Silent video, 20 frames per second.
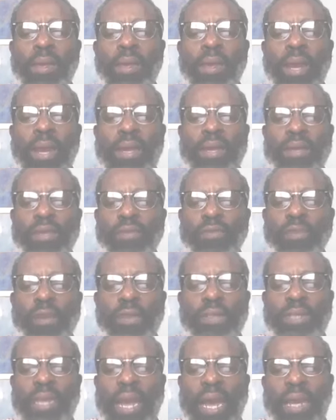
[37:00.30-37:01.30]
And this
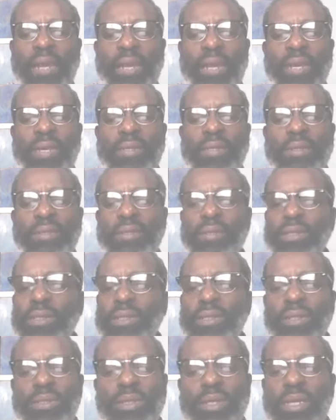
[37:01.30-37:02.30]
verse highlights
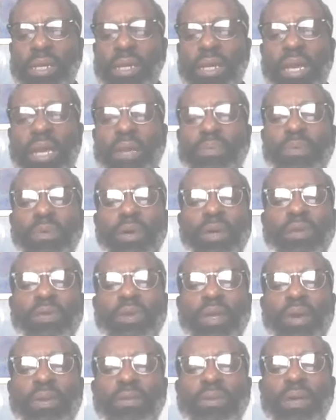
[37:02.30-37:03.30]
the, the key points
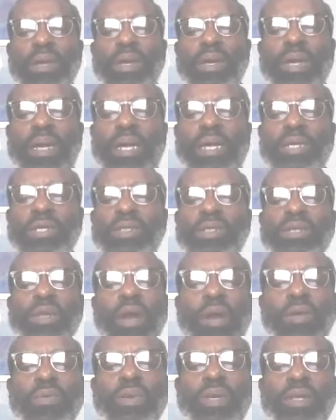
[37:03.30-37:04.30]
that he
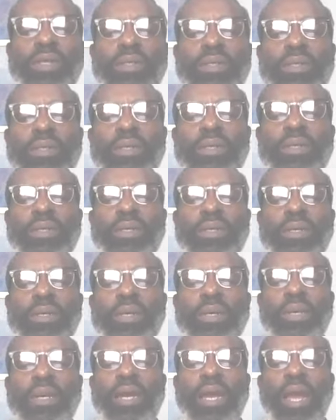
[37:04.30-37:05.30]
saw us,
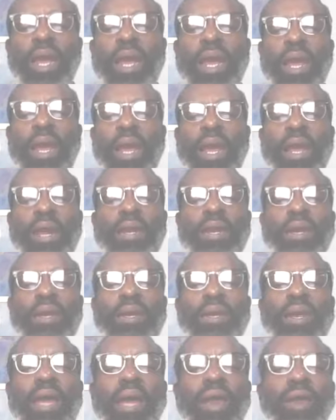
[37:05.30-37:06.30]
and
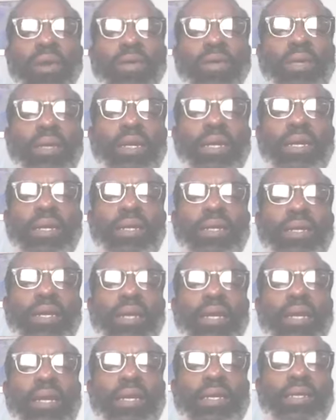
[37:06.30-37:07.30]
not only did
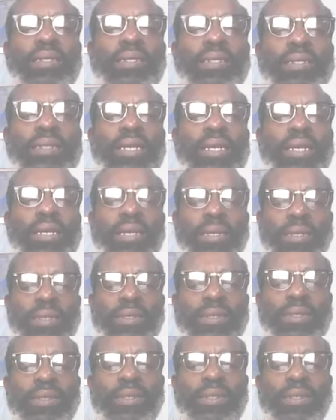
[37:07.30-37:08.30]
he see
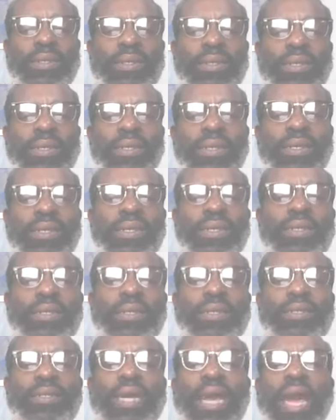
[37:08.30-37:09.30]
us, the
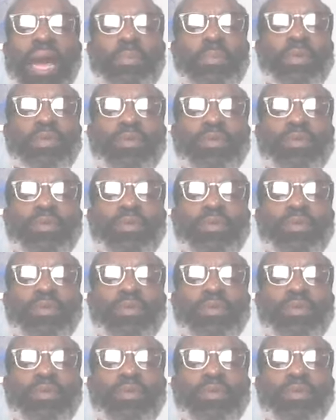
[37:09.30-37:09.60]
time of